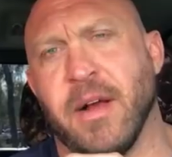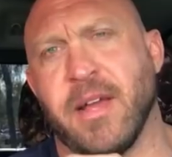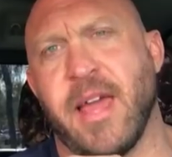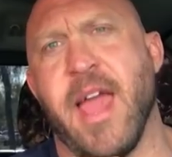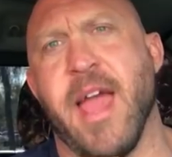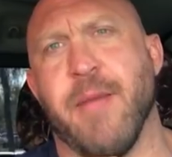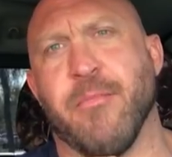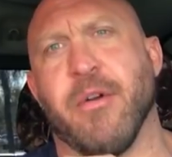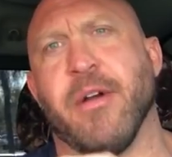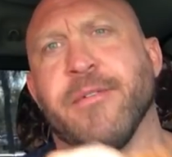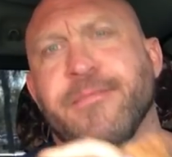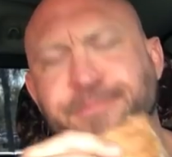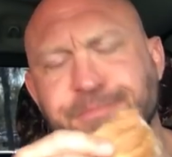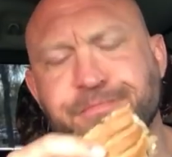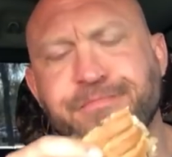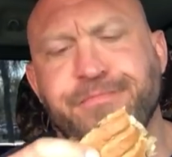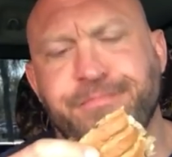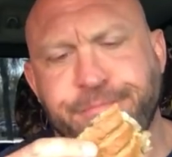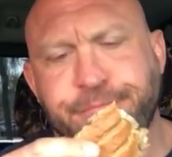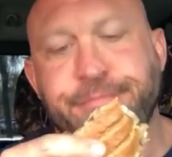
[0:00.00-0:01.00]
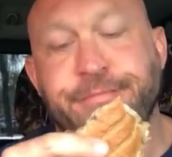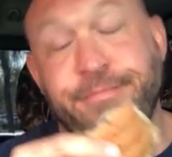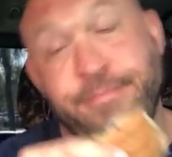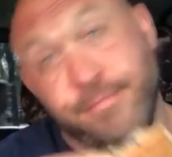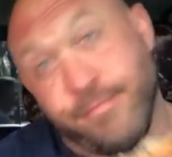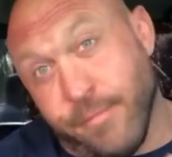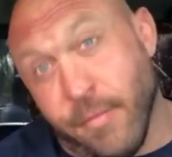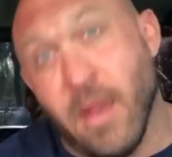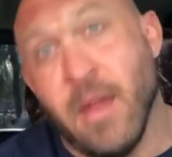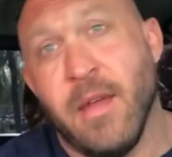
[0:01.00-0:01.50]
on camera.
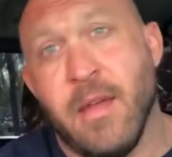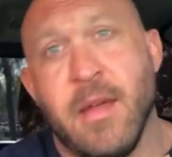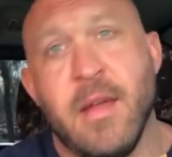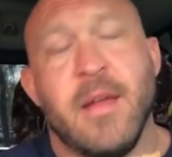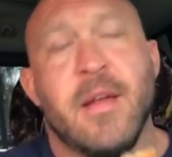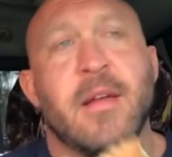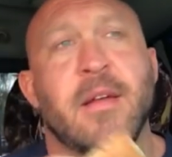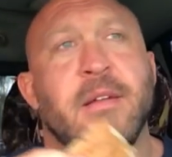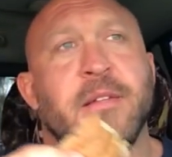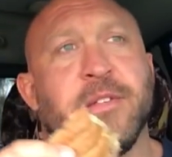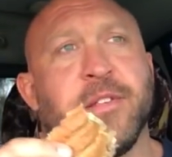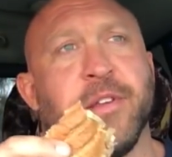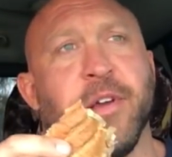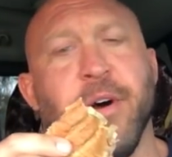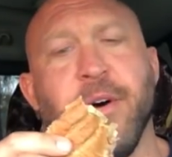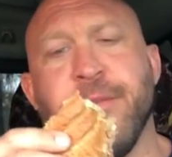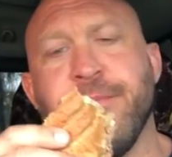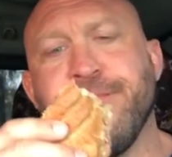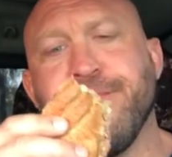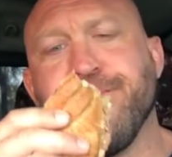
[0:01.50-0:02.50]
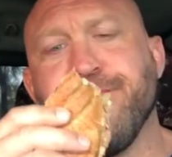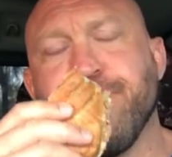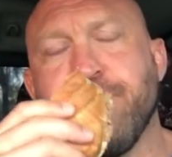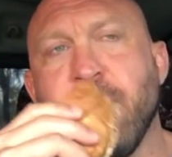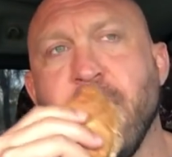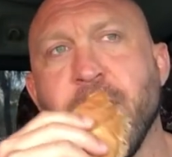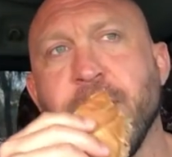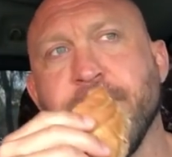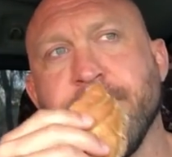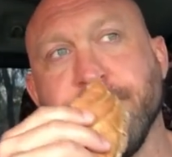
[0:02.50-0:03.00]
So,
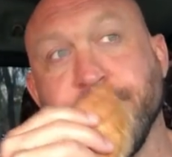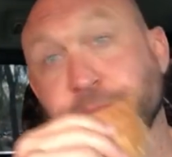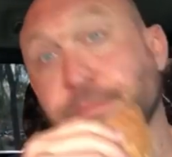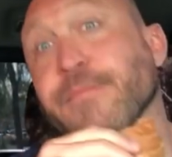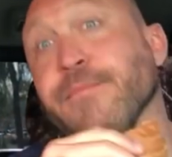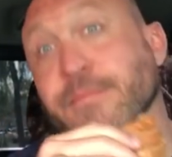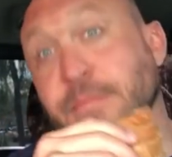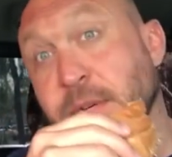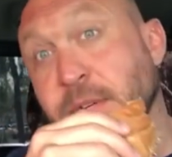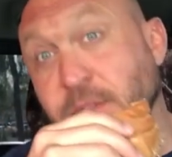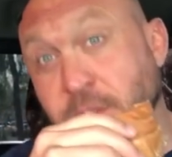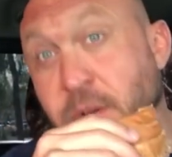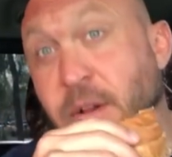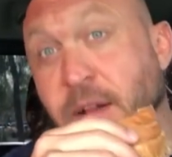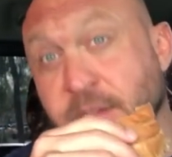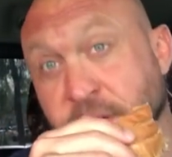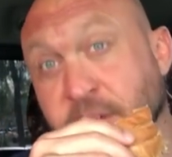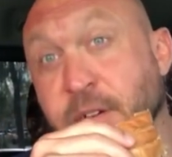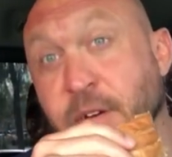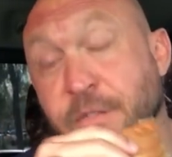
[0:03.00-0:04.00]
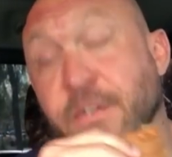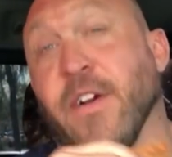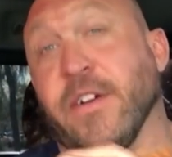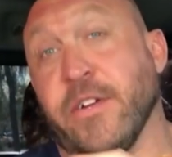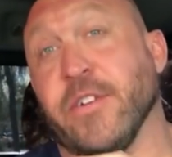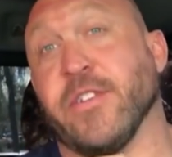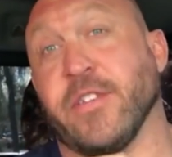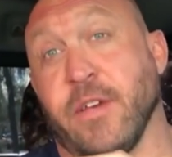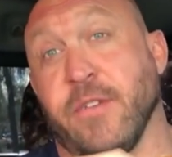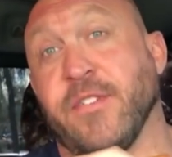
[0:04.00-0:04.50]
you guys can go
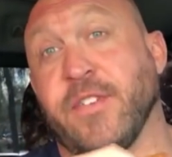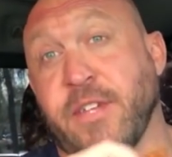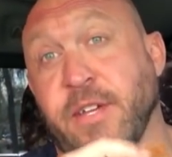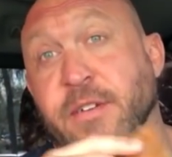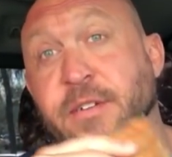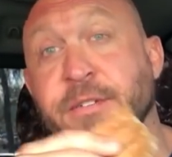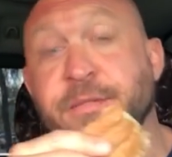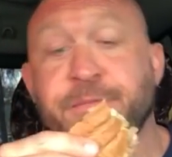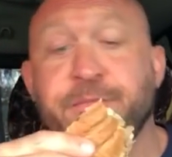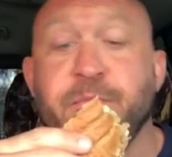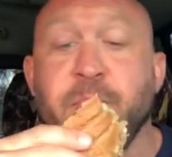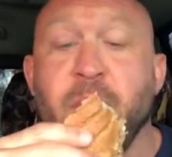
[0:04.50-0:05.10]
fuck yourselves too.